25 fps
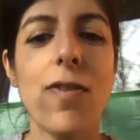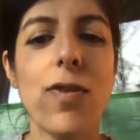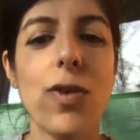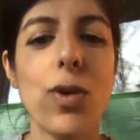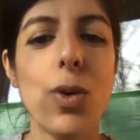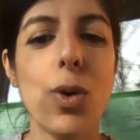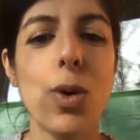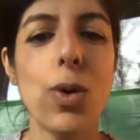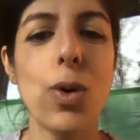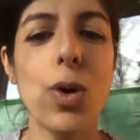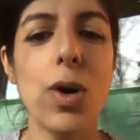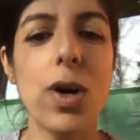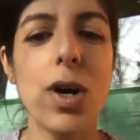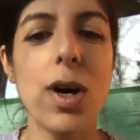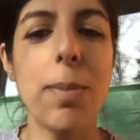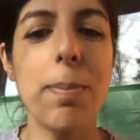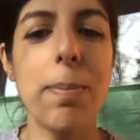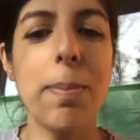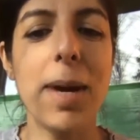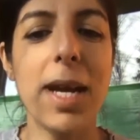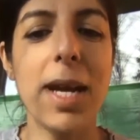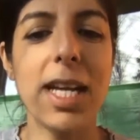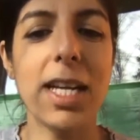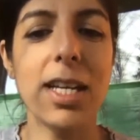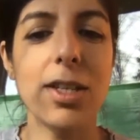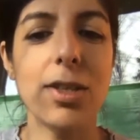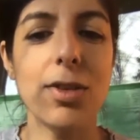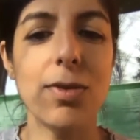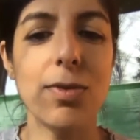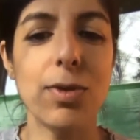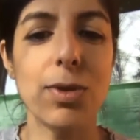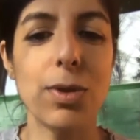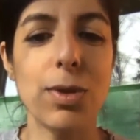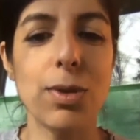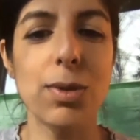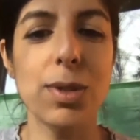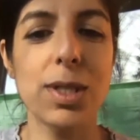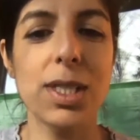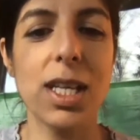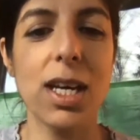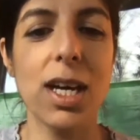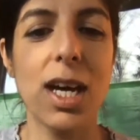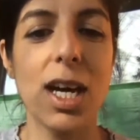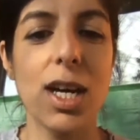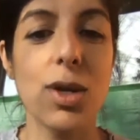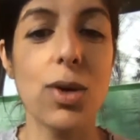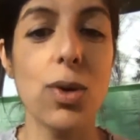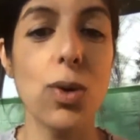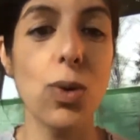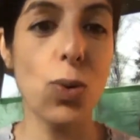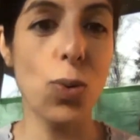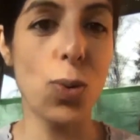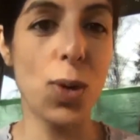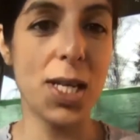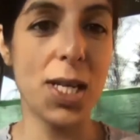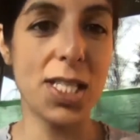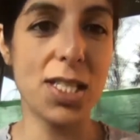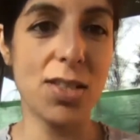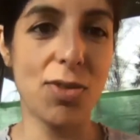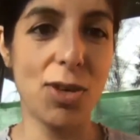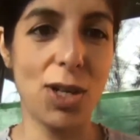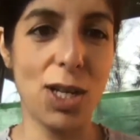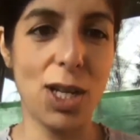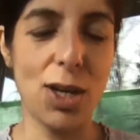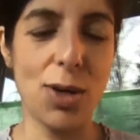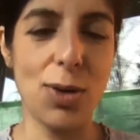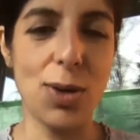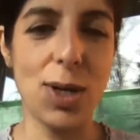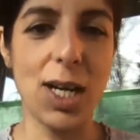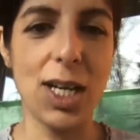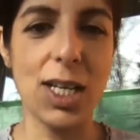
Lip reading: four main rules that I always follow.